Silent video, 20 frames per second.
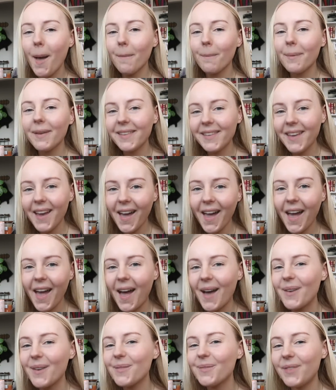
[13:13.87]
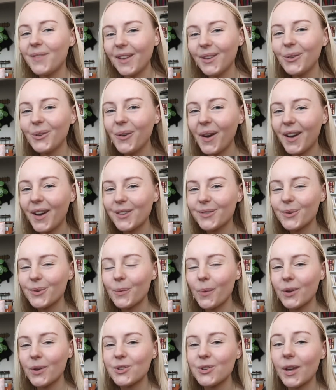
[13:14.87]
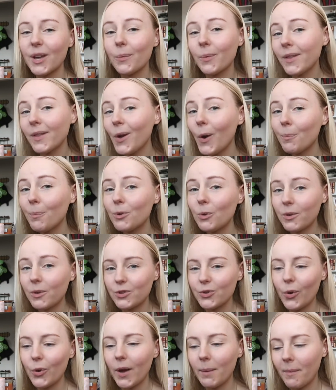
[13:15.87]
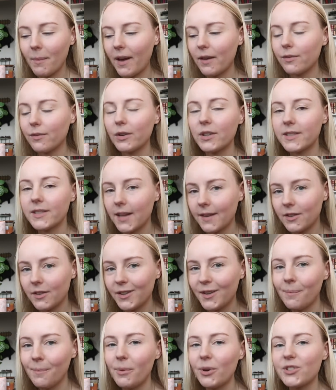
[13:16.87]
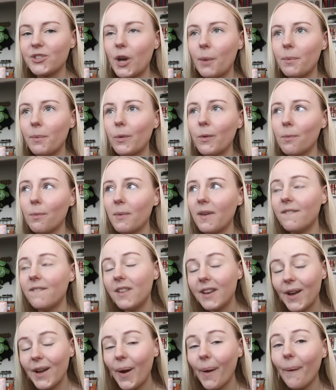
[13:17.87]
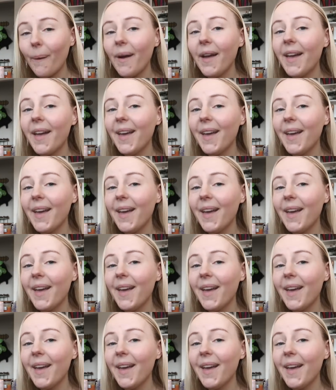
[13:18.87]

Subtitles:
But yeah, thank you guys for watching. I really hope you enjoy my first ever Kun Book Shopping With Me video.